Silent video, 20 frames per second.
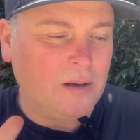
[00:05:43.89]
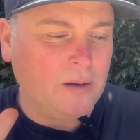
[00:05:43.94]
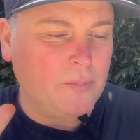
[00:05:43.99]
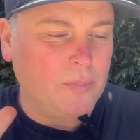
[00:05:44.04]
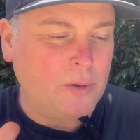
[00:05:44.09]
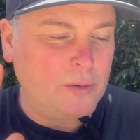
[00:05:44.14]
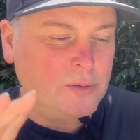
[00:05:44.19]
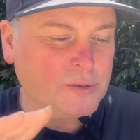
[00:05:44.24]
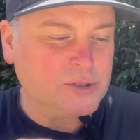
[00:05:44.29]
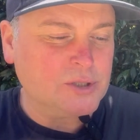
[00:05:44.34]
I
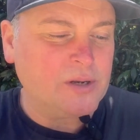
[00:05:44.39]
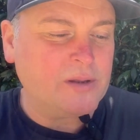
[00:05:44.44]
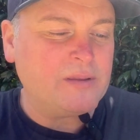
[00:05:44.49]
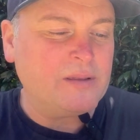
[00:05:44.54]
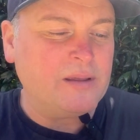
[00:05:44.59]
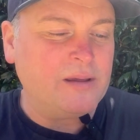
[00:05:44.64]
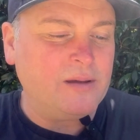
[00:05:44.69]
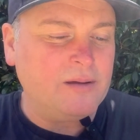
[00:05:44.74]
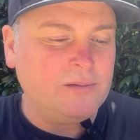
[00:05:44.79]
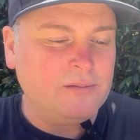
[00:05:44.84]
apologize
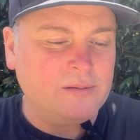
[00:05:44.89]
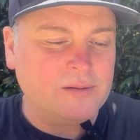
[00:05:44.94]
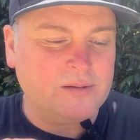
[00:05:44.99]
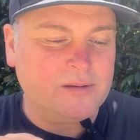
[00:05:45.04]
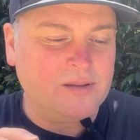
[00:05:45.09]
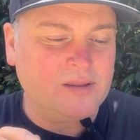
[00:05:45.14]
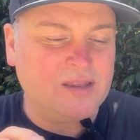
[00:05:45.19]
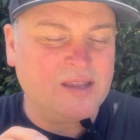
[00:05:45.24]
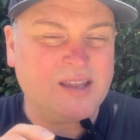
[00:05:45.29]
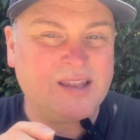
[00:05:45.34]
now
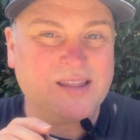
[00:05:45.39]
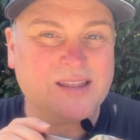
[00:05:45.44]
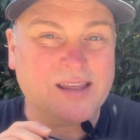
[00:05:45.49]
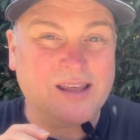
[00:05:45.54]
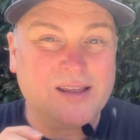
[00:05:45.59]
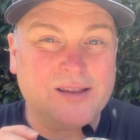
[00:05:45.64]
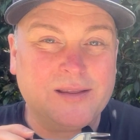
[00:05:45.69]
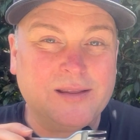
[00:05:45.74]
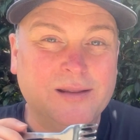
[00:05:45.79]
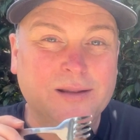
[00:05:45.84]
because
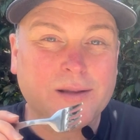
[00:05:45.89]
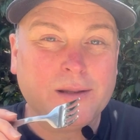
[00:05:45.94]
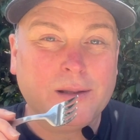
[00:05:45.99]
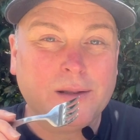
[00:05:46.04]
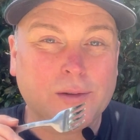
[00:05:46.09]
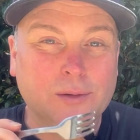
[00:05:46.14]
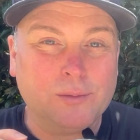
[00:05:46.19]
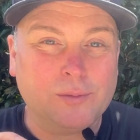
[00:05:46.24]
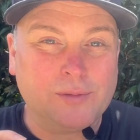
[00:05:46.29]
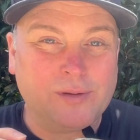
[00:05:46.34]
this
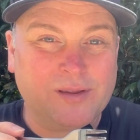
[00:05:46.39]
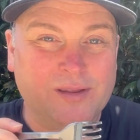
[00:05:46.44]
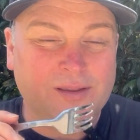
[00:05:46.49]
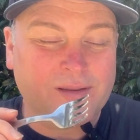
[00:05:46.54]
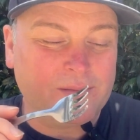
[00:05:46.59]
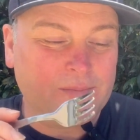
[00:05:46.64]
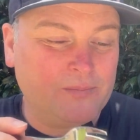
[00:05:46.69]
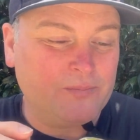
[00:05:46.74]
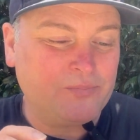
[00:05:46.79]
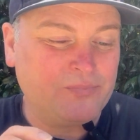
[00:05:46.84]
looks
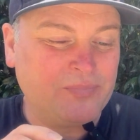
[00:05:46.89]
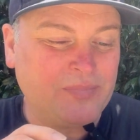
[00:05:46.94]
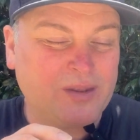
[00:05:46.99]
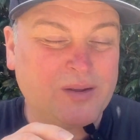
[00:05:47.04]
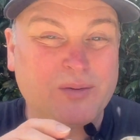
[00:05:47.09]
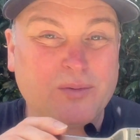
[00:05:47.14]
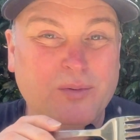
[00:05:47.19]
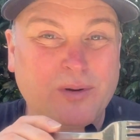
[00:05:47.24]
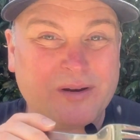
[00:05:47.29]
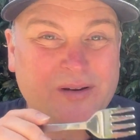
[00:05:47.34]

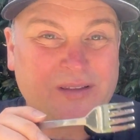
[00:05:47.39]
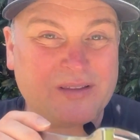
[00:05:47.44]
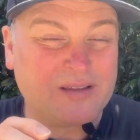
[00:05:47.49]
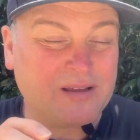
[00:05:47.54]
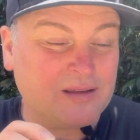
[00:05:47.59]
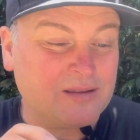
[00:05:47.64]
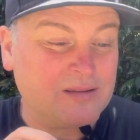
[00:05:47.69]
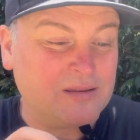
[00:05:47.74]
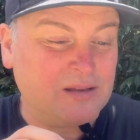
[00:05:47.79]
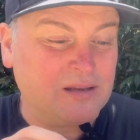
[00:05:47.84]
quite
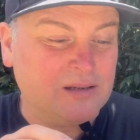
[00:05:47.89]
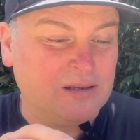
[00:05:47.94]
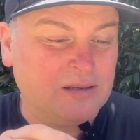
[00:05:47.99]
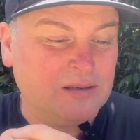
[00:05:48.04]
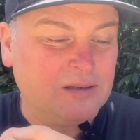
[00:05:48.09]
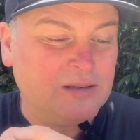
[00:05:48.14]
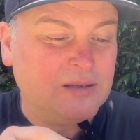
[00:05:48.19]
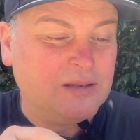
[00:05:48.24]
disgusting.